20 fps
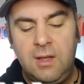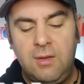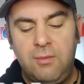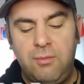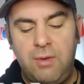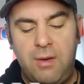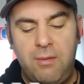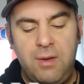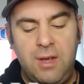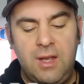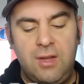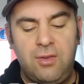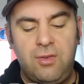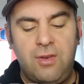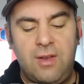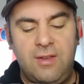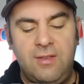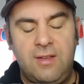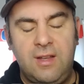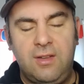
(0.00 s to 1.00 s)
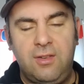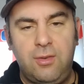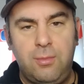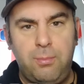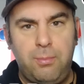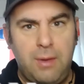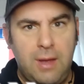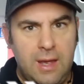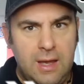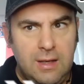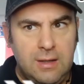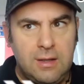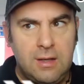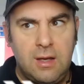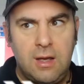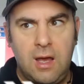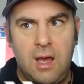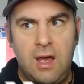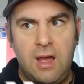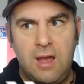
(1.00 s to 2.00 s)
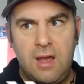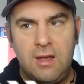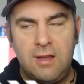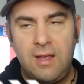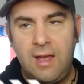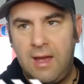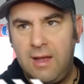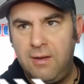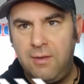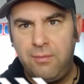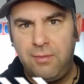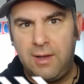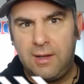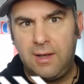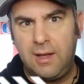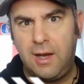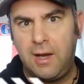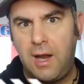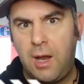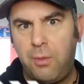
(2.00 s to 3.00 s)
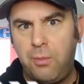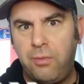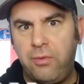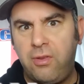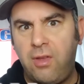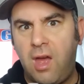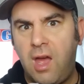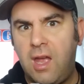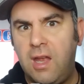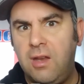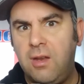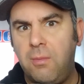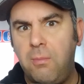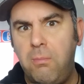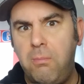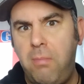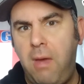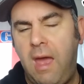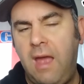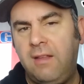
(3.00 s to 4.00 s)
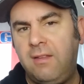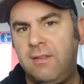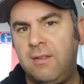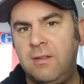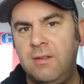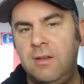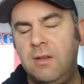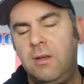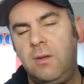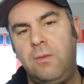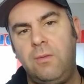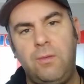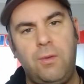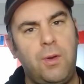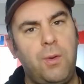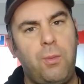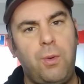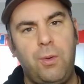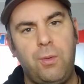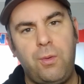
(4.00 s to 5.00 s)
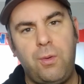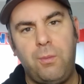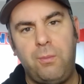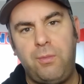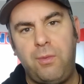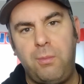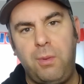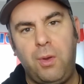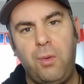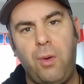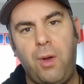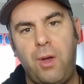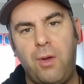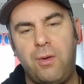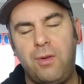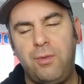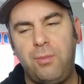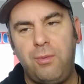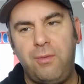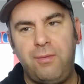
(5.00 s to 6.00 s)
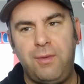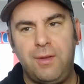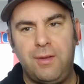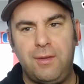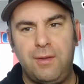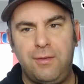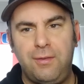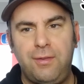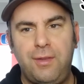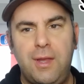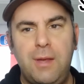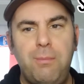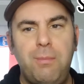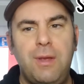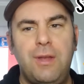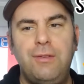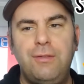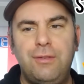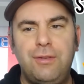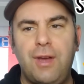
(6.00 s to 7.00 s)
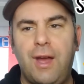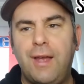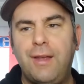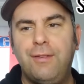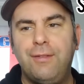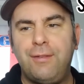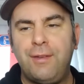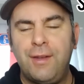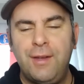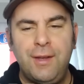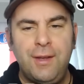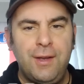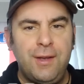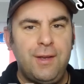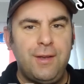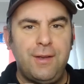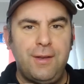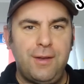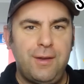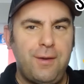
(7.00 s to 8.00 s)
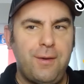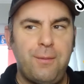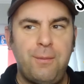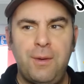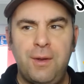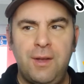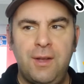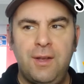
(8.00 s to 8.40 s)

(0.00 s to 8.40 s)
very interesting. Spain are kind of like an outside bet for the World Cup, to be quite honest with you. The sleeping giants, you know,